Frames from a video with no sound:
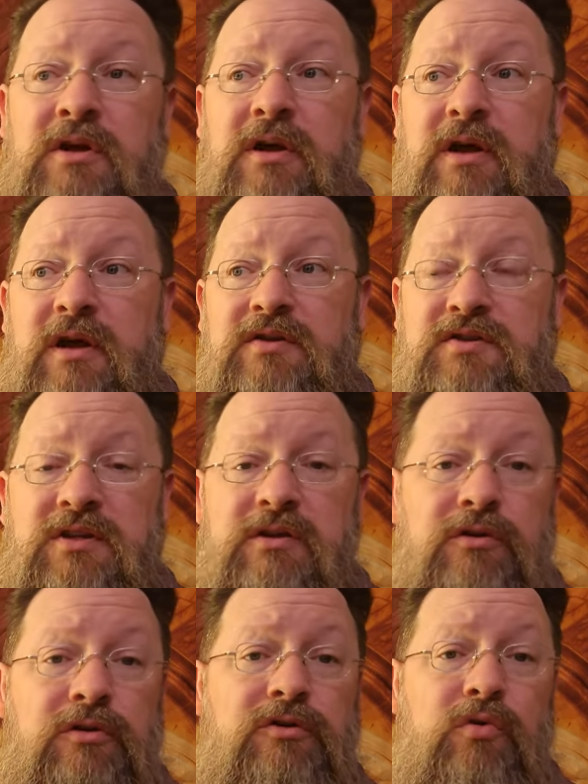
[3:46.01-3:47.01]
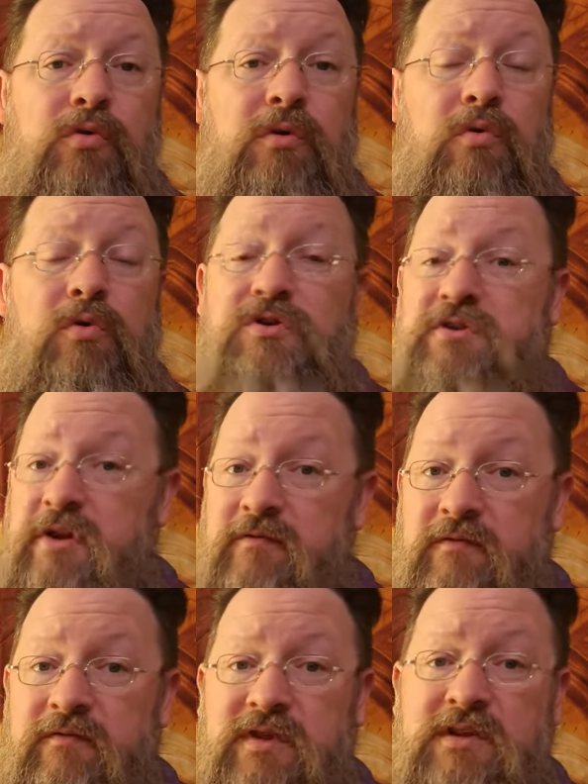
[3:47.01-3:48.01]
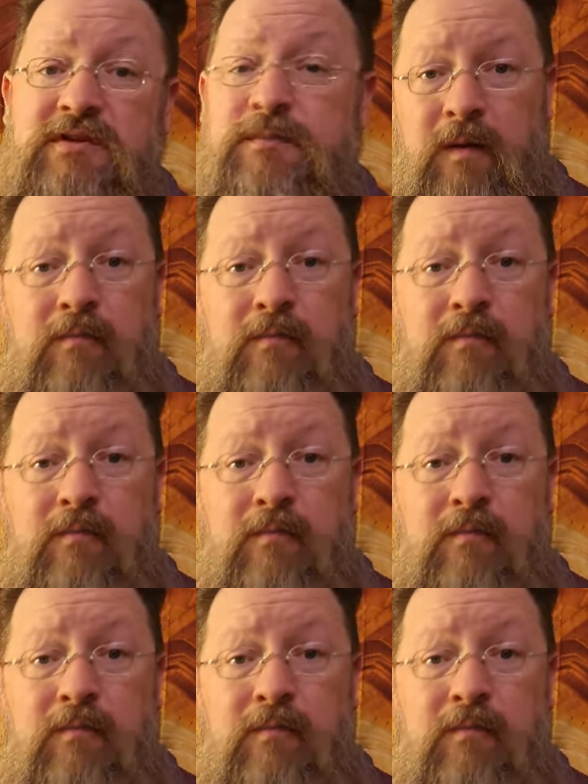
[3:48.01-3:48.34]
uh, skilled, or, or tough feat.